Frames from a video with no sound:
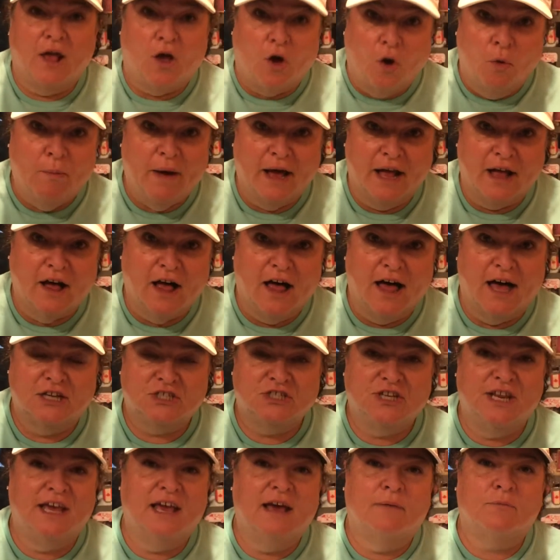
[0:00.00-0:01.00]
oh my gosh.
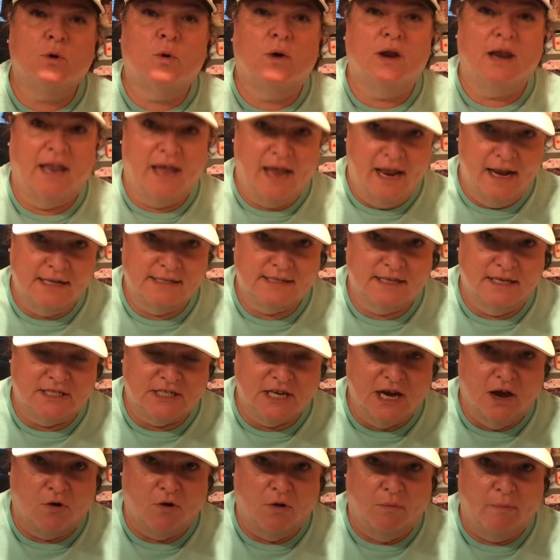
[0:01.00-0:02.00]
And he kept going, ladies and
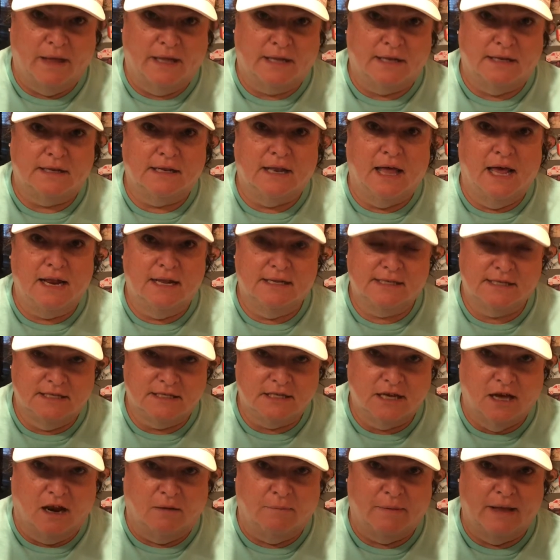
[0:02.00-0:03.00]
gentlemen,
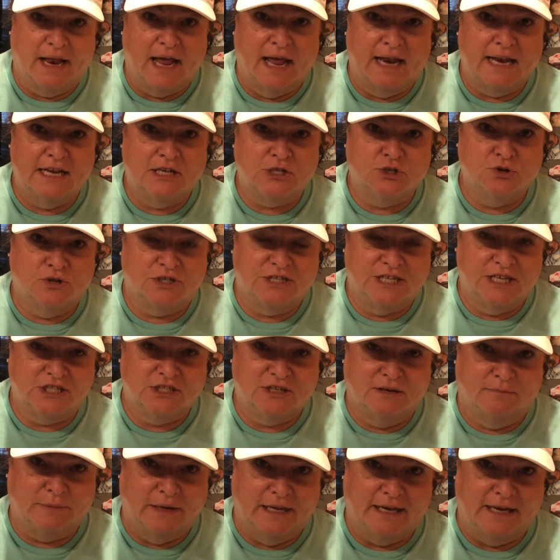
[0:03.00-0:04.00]
I need your
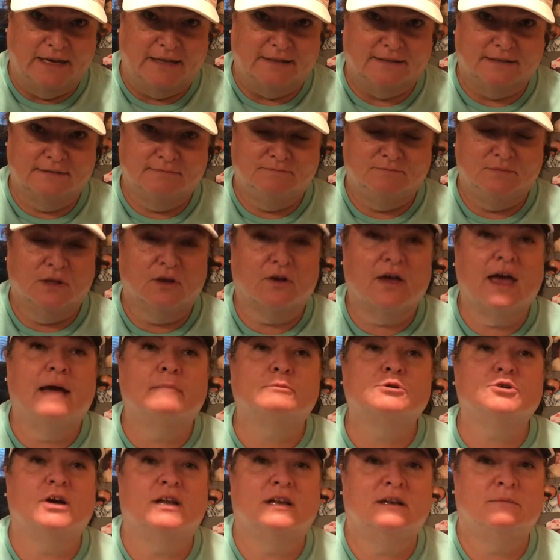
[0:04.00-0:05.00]
attention, please. Okay, I'm
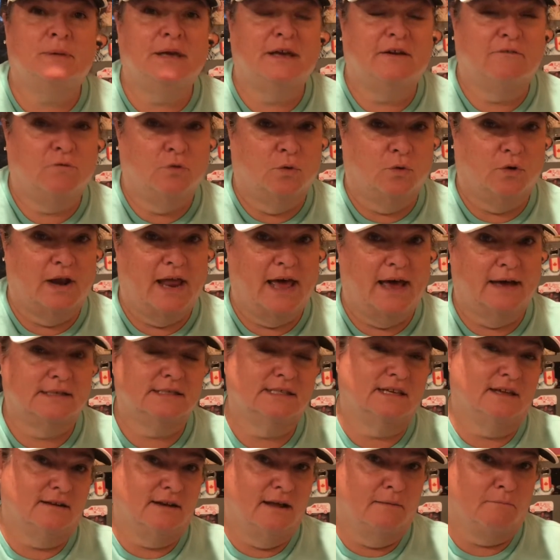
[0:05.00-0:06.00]
trying to be a foreign
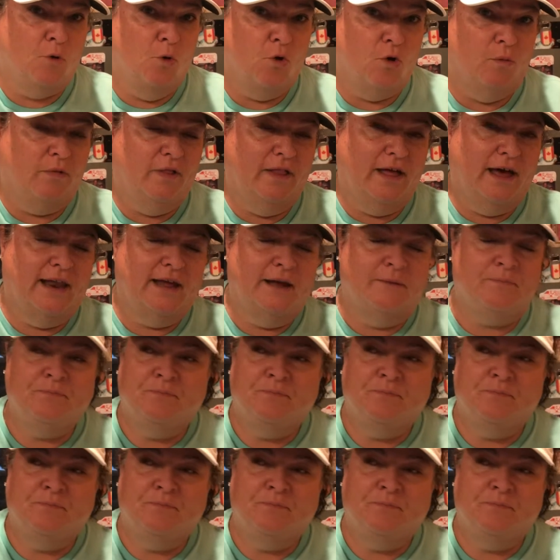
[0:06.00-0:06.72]
accent. I'm horrible at it.